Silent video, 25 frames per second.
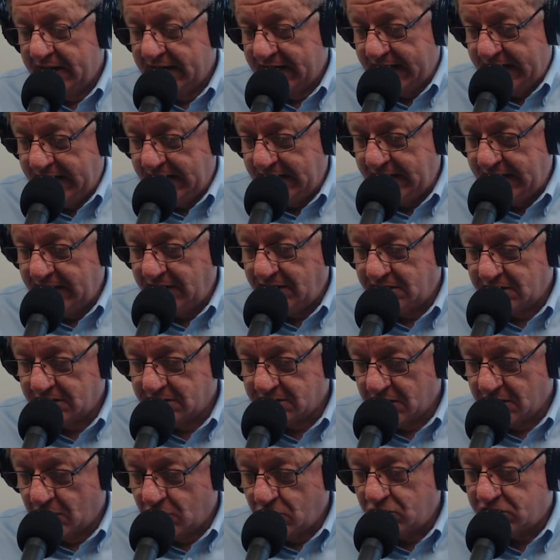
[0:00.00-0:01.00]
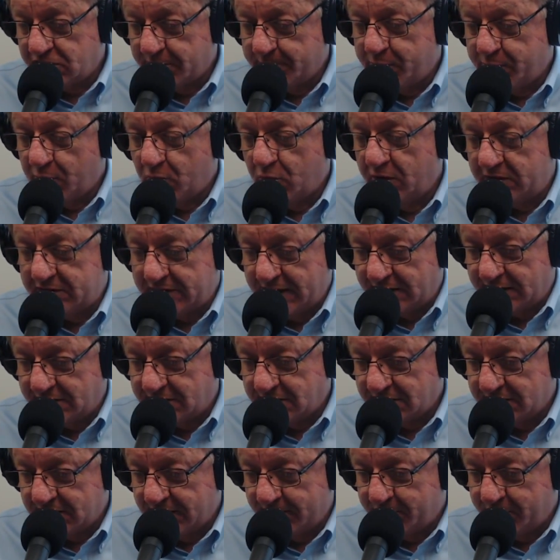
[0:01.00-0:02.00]
He needs his own support.
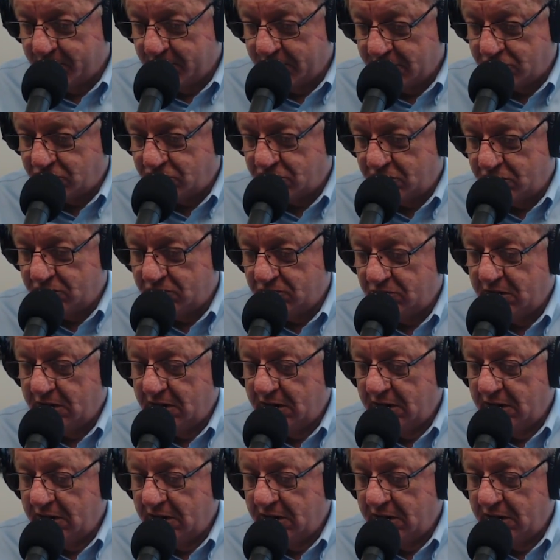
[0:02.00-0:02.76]
That's a separate issue.